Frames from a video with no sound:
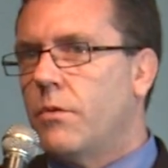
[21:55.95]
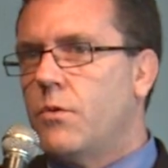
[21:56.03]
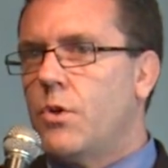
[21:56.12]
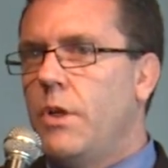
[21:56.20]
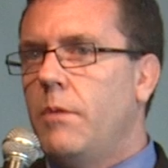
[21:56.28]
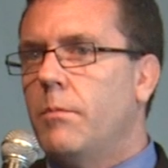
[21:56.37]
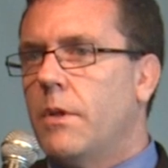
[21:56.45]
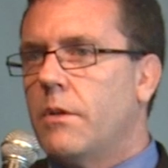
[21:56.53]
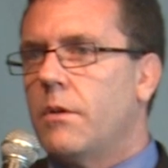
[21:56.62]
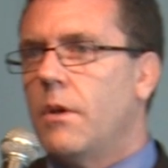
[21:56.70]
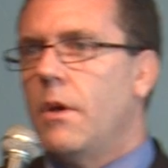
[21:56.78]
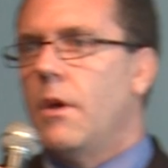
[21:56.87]
of
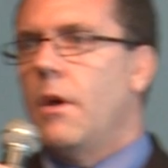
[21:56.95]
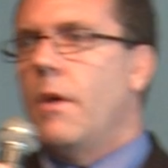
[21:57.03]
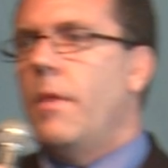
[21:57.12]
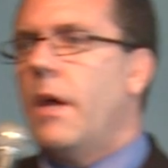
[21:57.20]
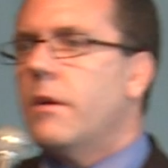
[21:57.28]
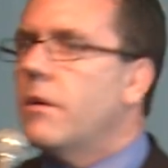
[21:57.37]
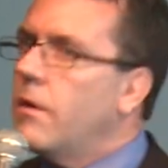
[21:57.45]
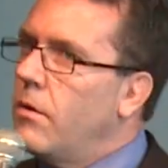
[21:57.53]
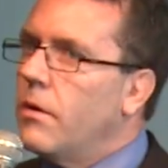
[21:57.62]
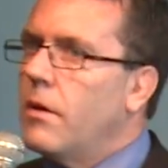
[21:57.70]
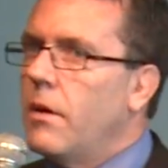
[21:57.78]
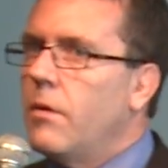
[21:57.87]
treatment that
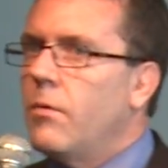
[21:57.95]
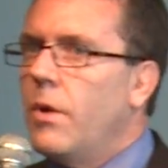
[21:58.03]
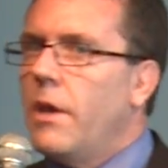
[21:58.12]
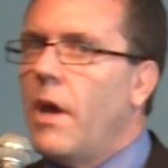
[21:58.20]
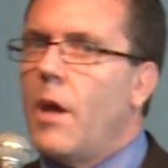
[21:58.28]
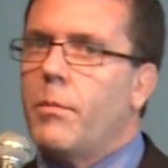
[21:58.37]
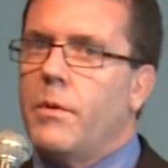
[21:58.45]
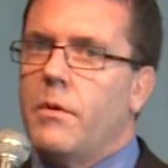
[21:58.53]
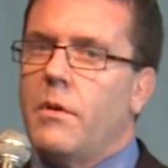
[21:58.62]
can really help,